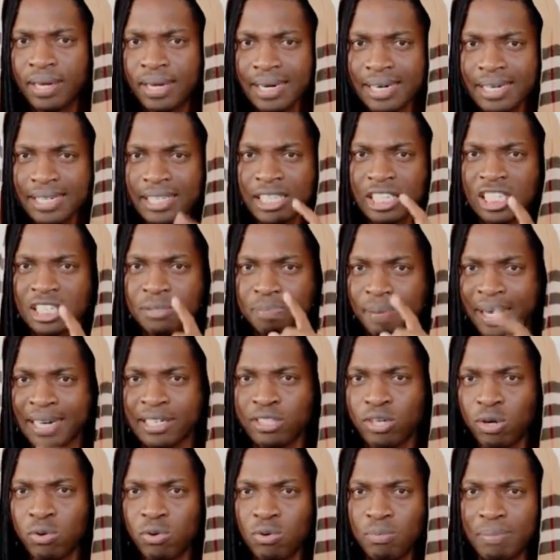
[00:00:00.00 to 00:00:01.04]

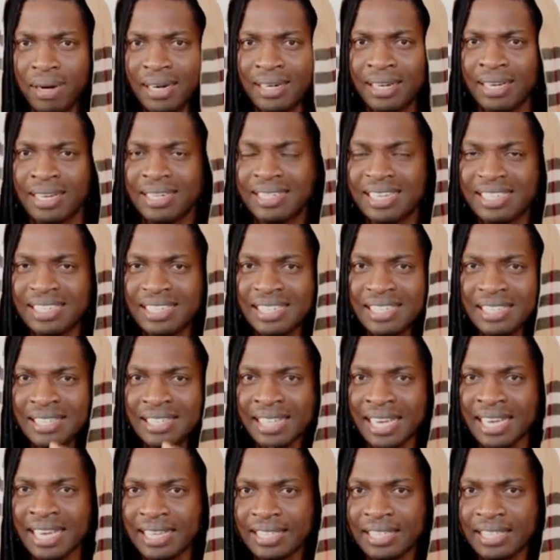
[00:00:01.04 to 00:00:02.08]
Respect your woman. There's
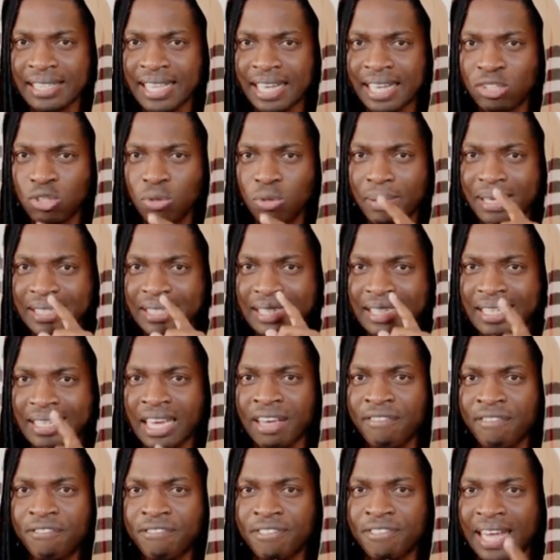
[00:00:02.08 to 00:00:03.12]
things that you must
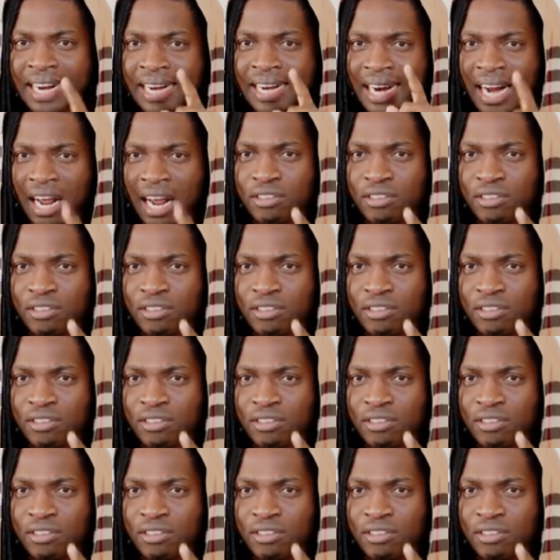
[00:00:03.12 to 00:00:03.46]
give that